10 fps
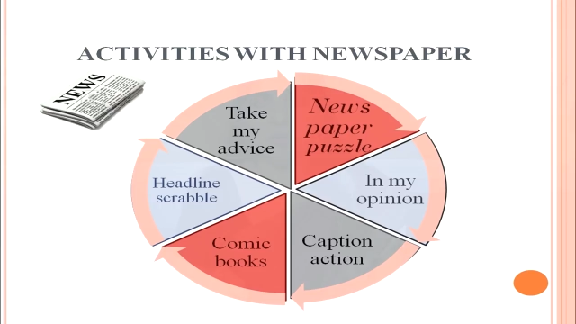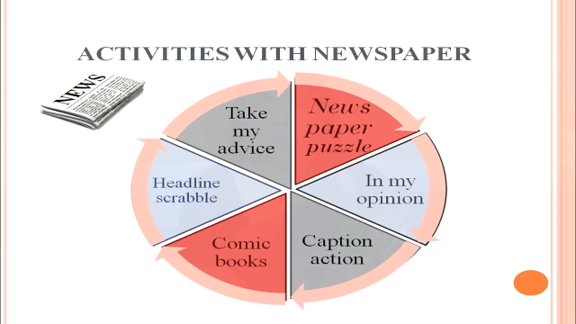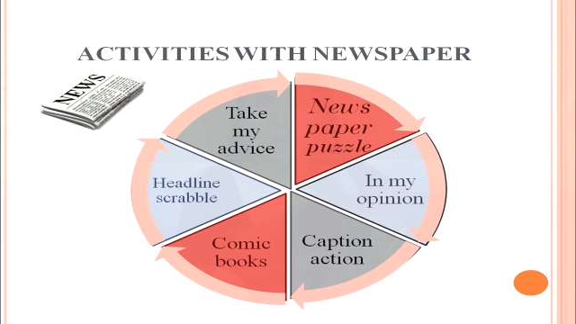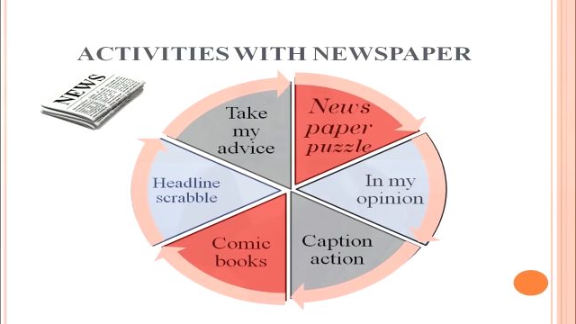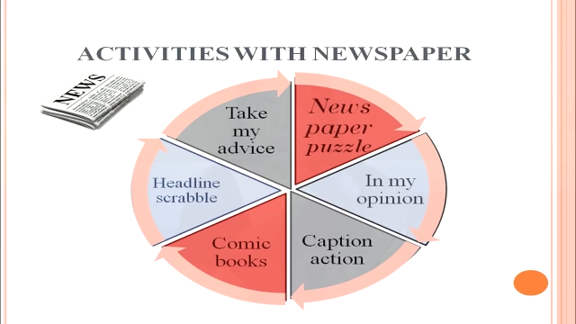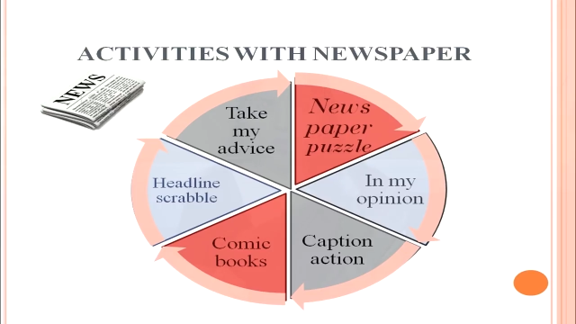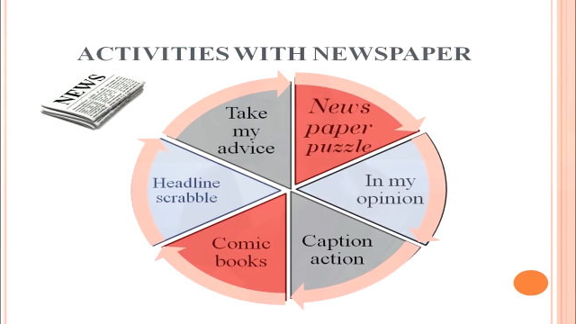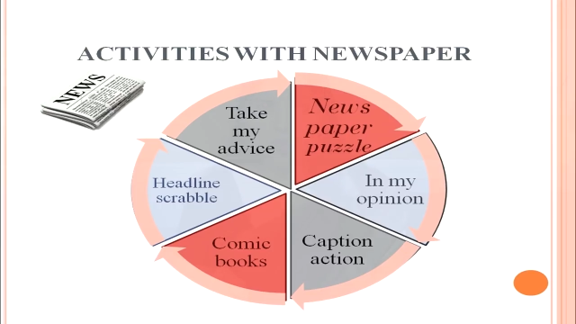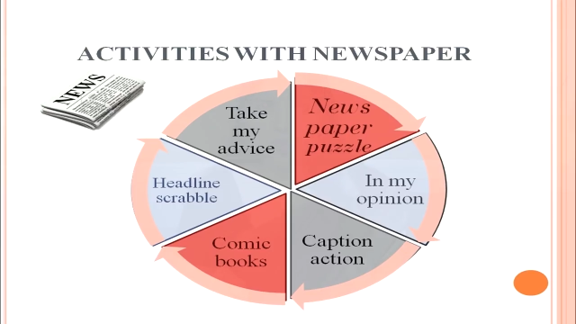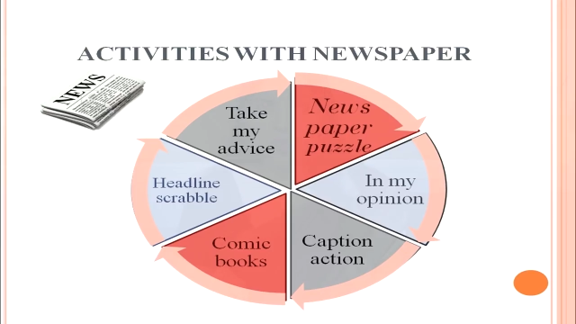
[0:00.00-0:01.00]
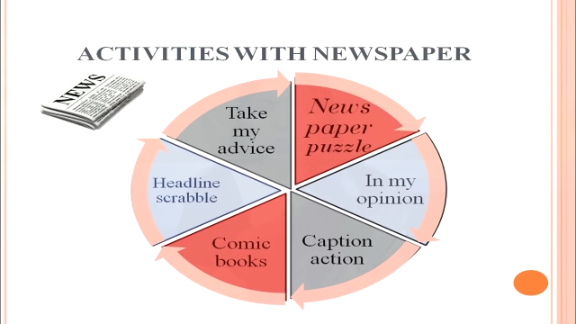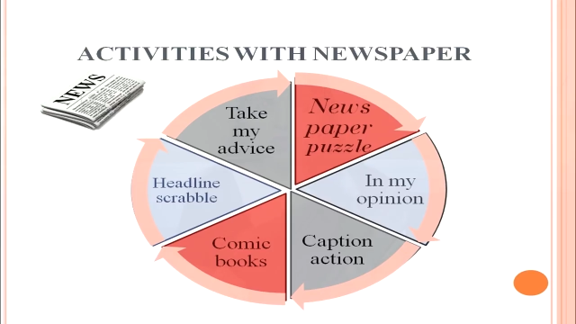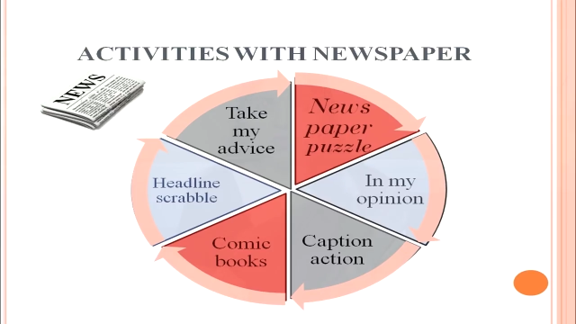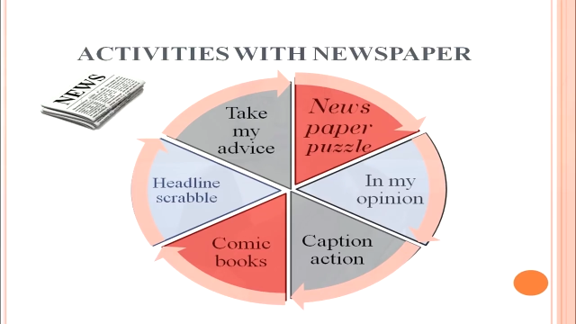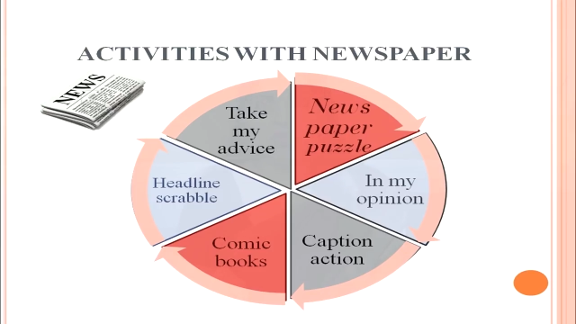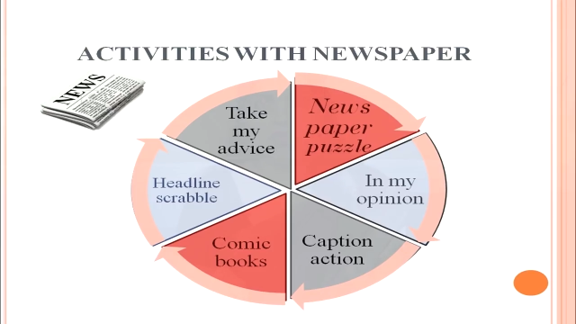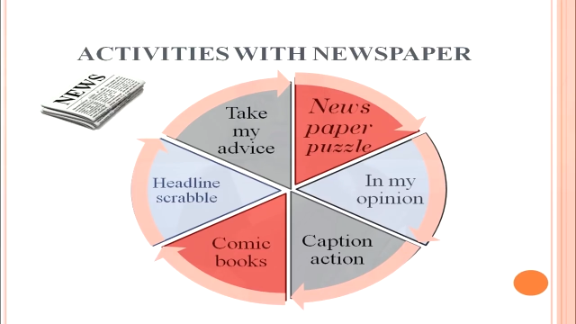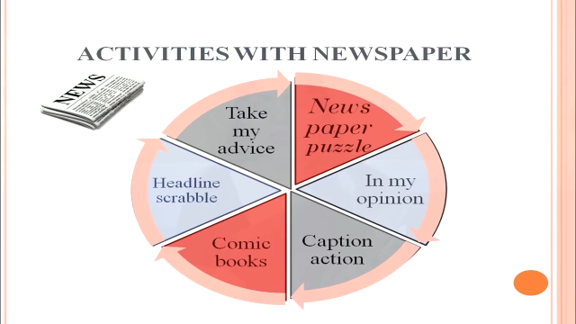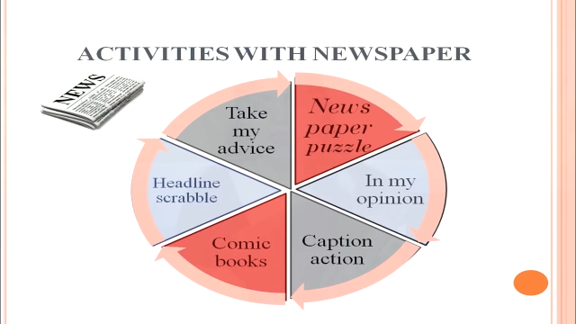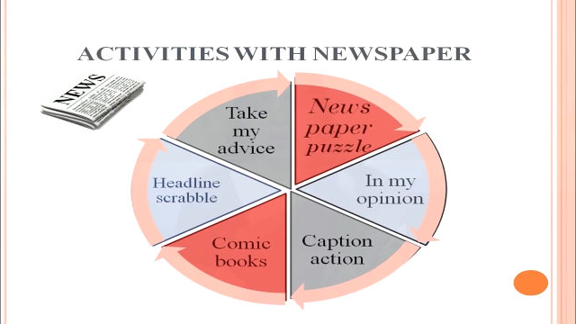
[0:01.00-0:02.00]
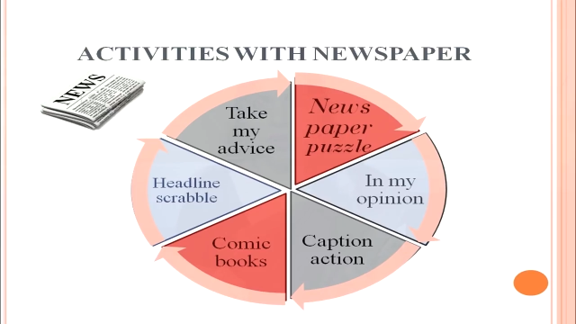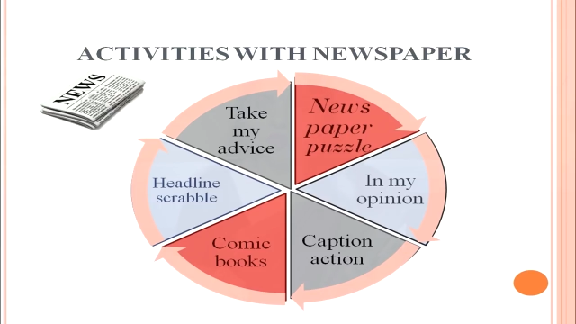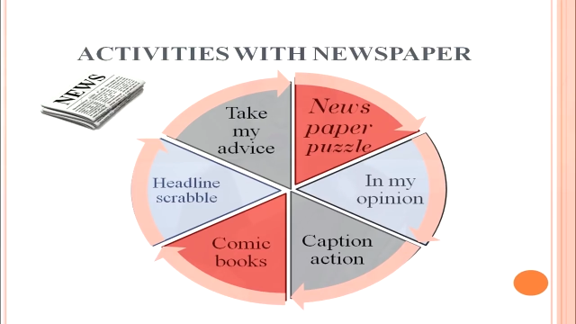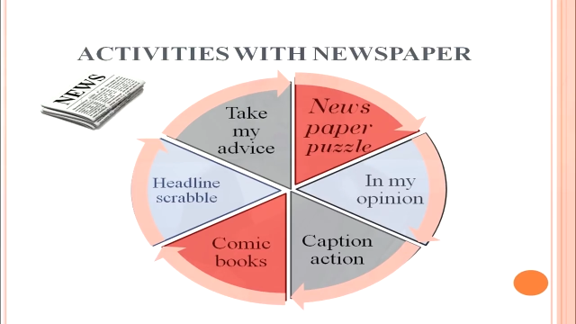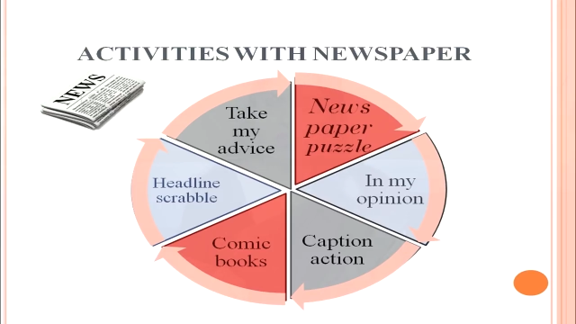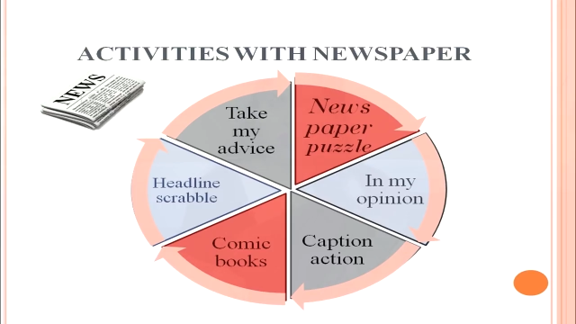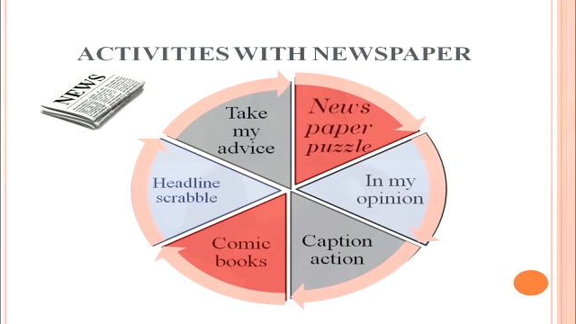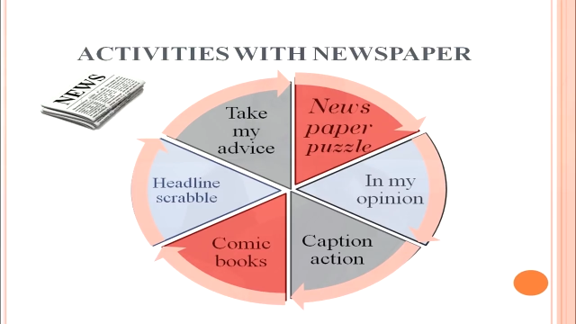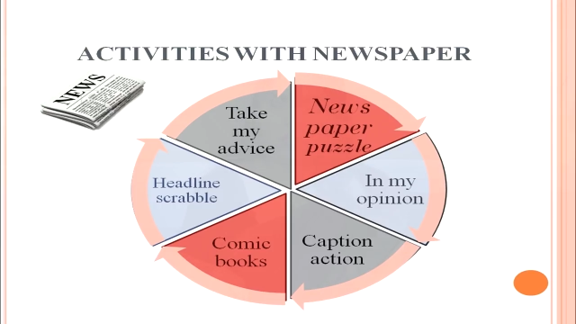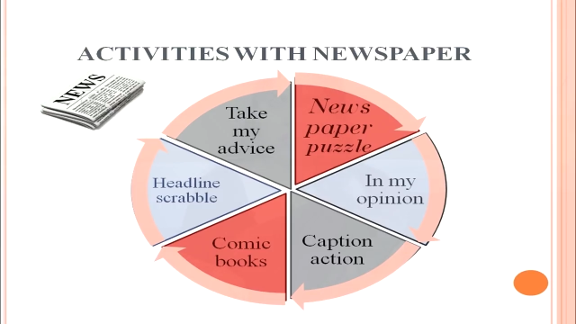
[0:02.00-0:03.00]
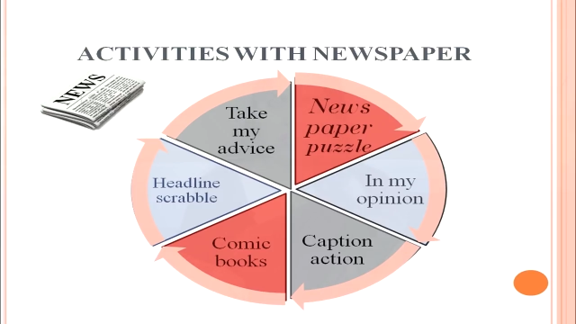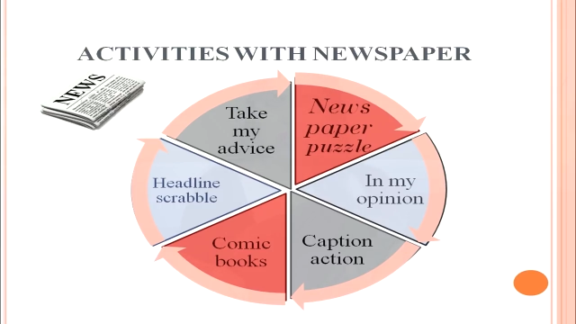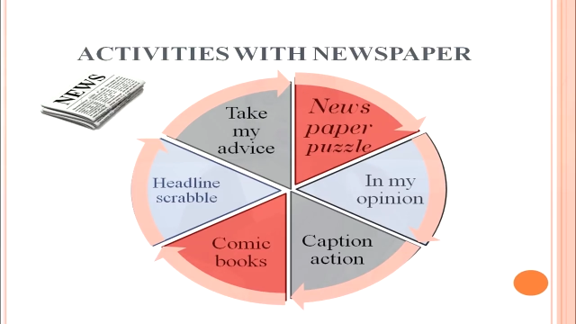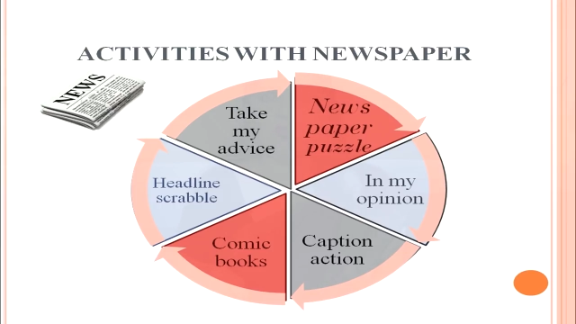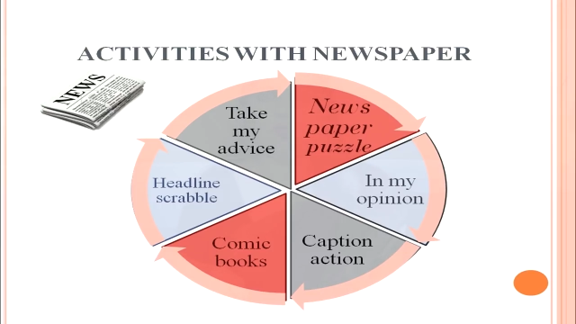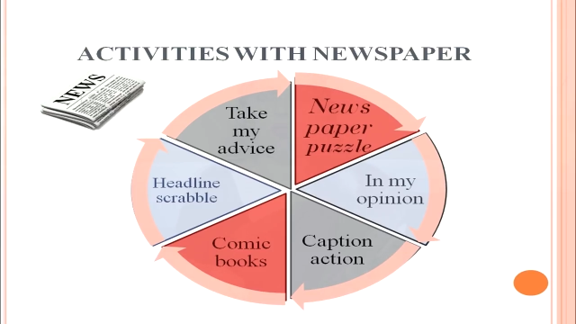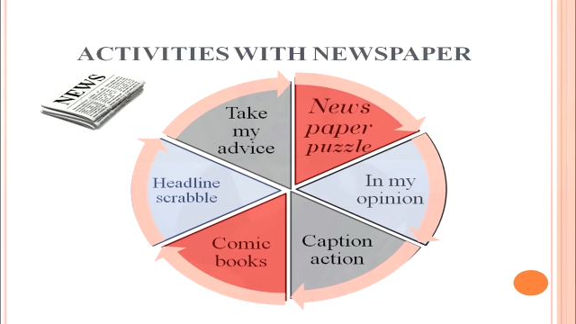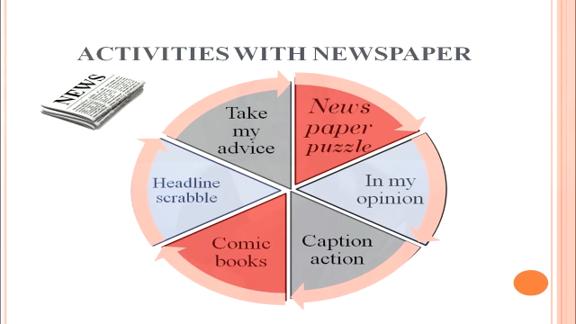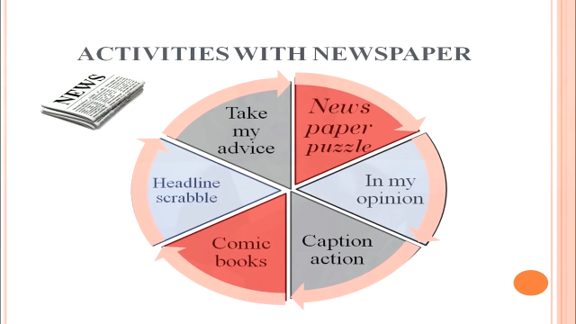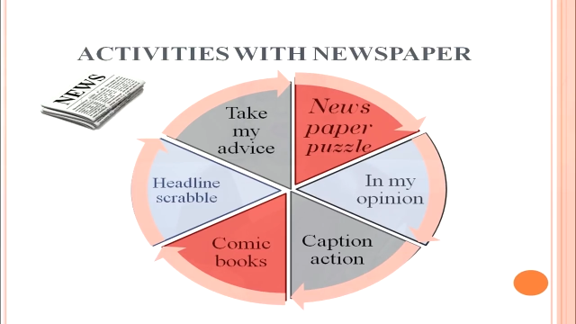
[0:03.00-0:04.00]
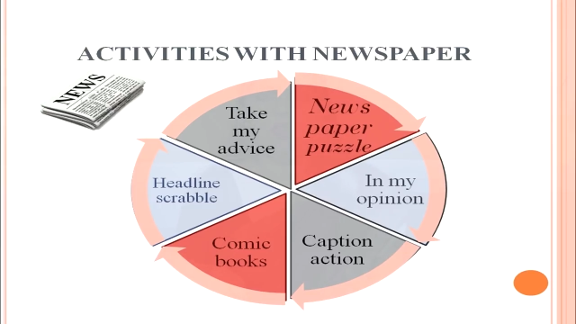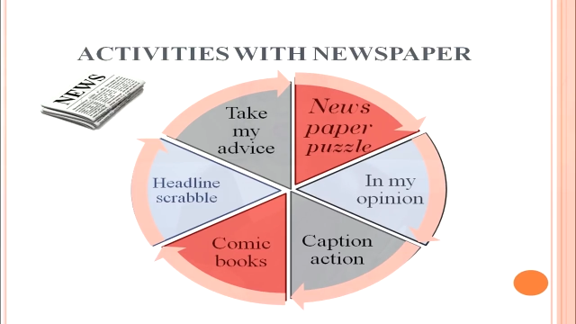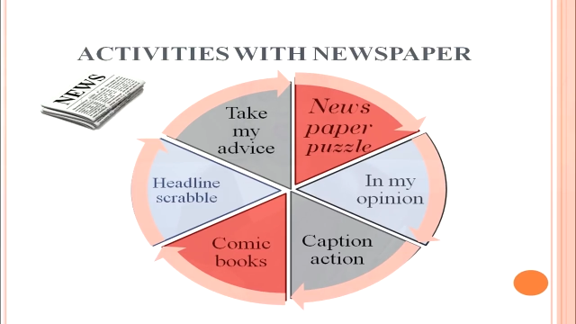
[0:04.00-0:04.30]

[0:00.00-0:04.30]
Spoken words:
No face is visible, so there are no lips to read.